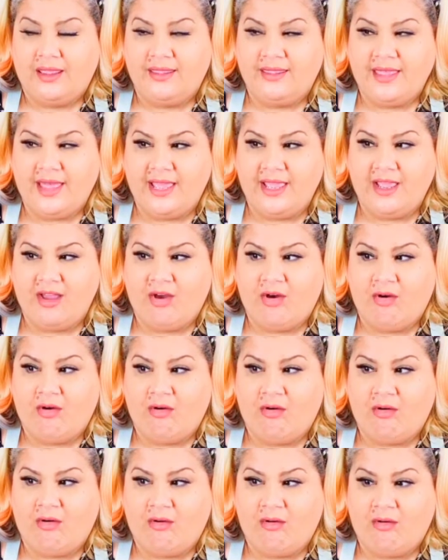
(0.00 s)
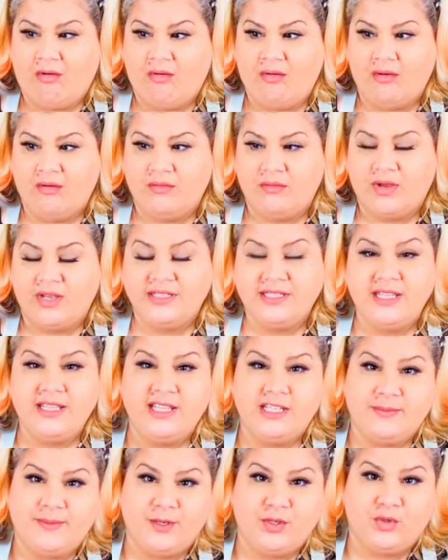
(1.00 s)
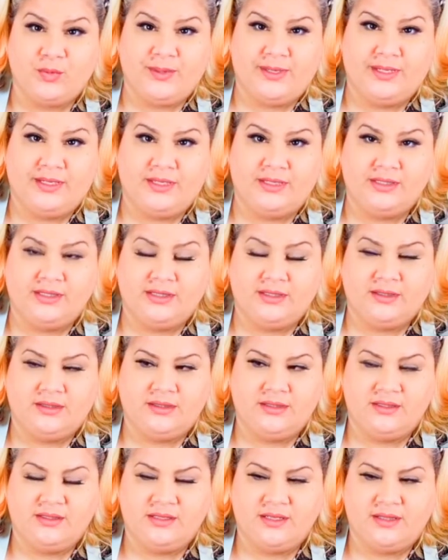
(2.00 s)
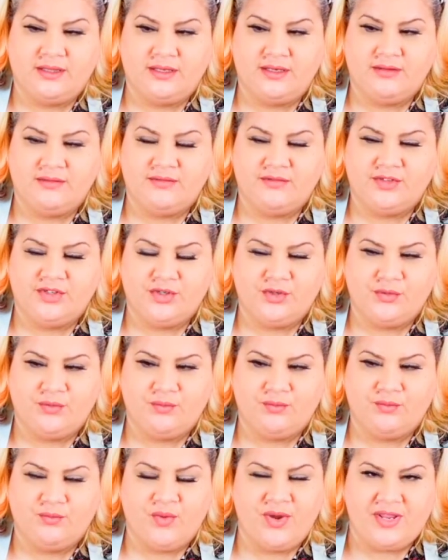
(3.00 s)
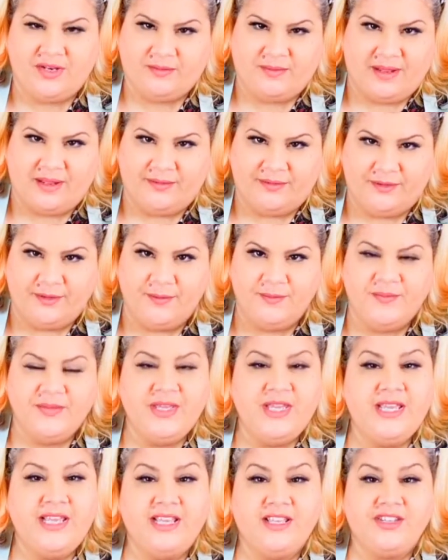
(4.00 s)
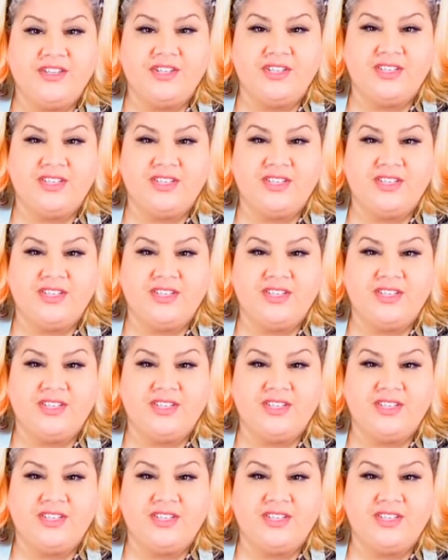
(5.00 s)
They are, I say they're special burgers, there's nothing too weird about them. It's just